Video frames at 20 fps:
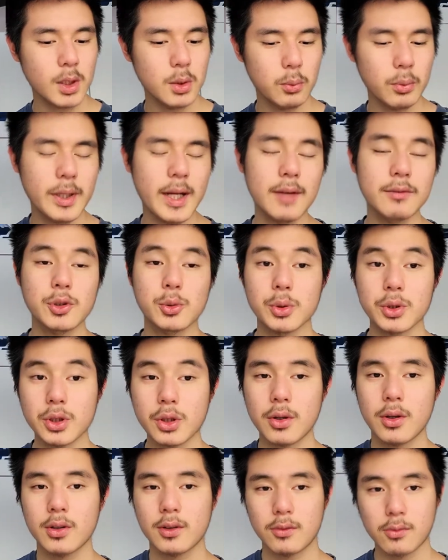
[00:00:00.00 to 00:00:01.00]
We have the
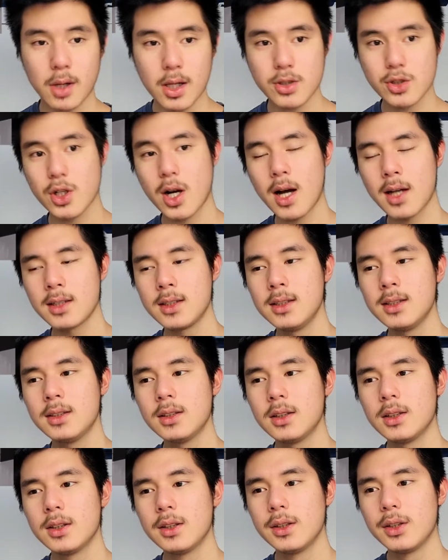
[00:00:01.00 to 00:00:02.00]
return of Rajani,
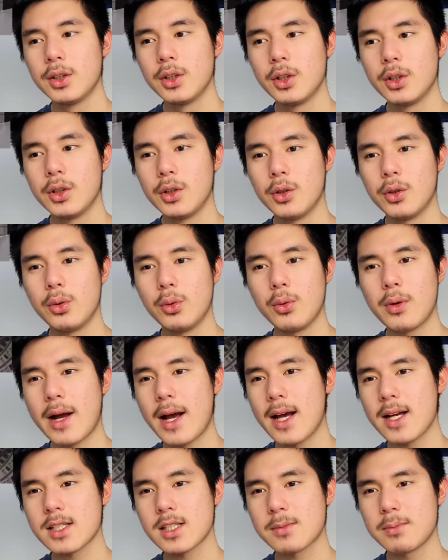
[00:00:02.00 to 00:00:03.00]
who
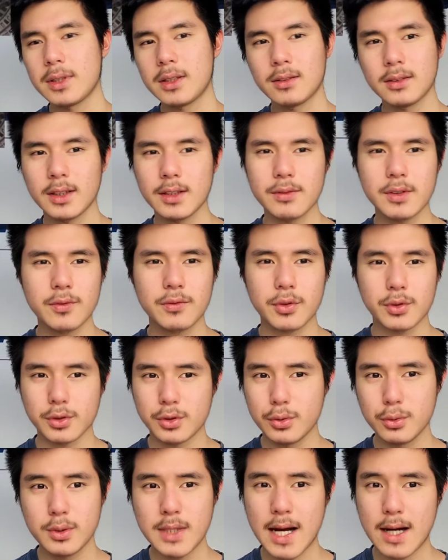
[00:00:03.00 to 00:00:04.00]
has been living for
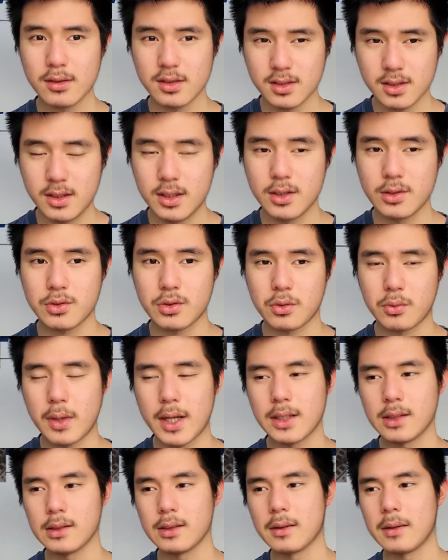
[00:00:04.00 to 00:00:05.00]
2,000 years
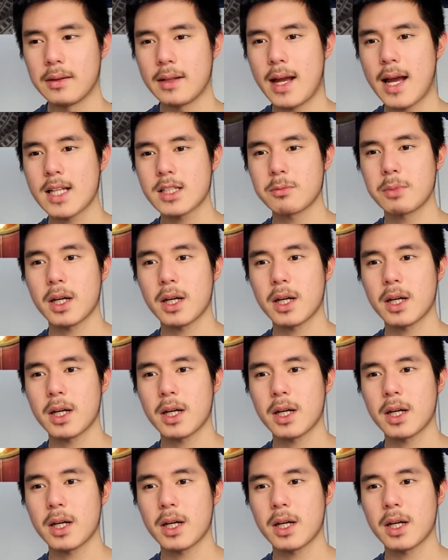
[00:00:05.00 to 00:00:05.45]
already and has